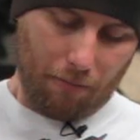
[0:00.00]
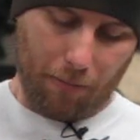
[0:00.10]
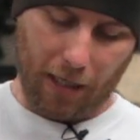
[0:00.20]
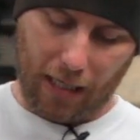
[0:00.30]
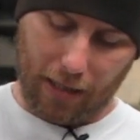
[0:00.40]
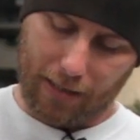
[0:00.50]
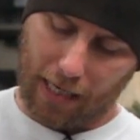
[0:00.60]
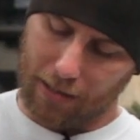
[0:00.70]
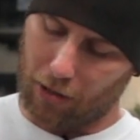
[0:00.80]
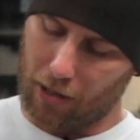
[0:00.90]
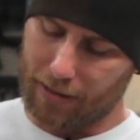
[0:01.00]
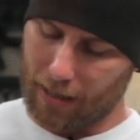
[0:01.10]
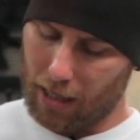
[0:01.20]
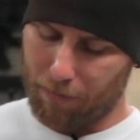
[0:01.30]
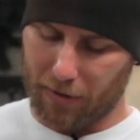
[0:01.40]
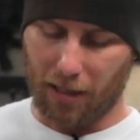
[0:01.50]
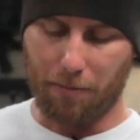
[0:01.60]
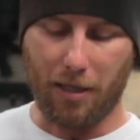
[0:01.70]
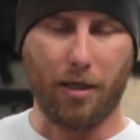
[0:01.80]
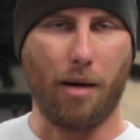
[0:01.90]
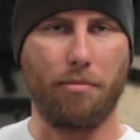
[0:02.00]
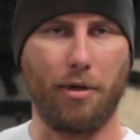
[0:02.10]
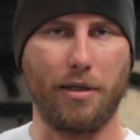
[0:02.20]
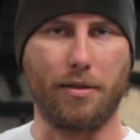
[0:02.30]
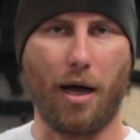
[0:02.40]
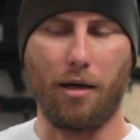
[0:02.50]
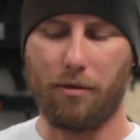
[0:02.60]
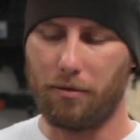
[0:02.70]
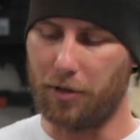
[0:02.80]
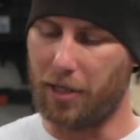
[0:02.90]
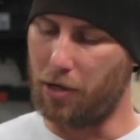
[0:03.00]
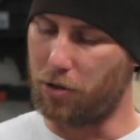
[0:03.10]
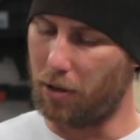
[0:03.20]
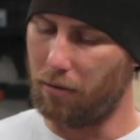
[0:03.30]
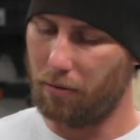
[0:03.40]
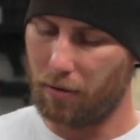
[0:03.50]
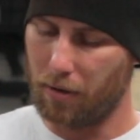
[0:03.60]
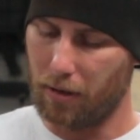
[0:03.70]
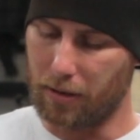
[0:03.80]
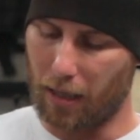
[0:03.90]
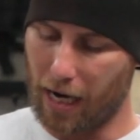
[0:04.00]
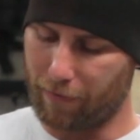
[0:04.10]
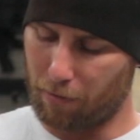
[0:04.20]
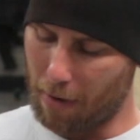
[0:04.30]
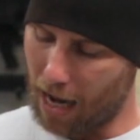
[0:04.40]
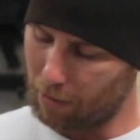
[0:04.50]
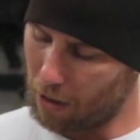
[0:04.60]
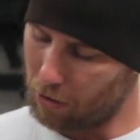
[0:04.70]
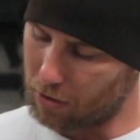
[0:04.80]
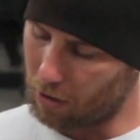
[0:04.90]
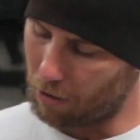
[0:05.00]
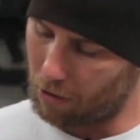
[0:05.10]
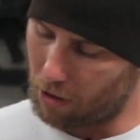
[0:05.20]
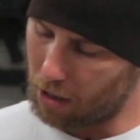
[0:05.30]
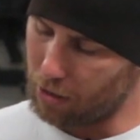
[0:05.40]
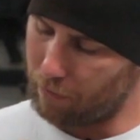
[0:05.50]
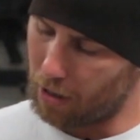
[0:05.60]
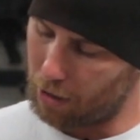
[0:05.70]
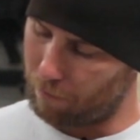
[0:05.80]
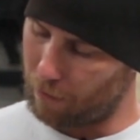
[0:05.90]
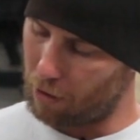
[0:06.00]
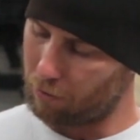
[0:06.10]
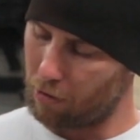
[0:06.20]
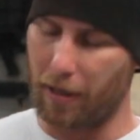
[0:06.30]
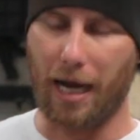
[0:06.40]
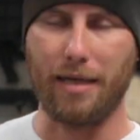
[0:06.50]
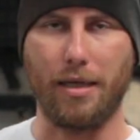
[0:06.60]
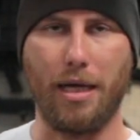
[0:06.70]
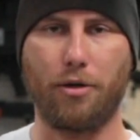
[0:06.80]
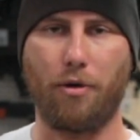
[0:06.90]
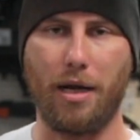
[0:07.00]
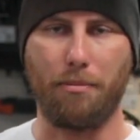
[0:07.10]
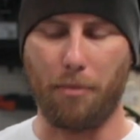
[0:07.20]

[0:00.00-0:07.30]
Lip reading: But again, this has a good setup. It's gonna be the Cummerbund style retention. It's gonna have the mag pouches already on it. You've got your Velcro that has the integrated